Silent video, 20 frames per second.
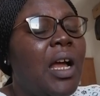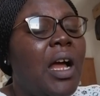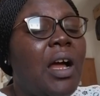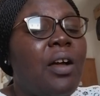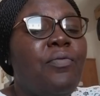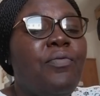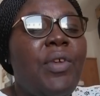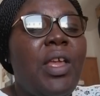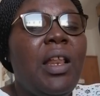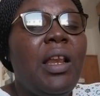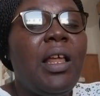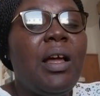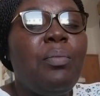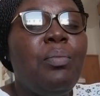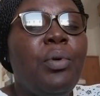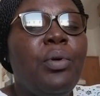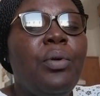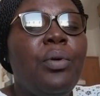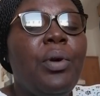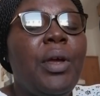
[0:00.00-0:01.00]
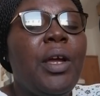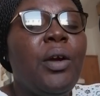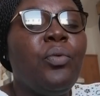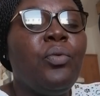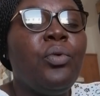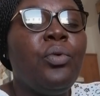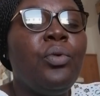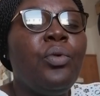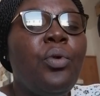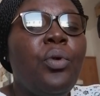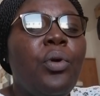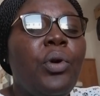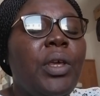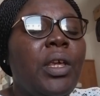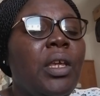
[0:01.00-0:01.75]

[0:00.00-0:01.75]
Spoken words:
available and will go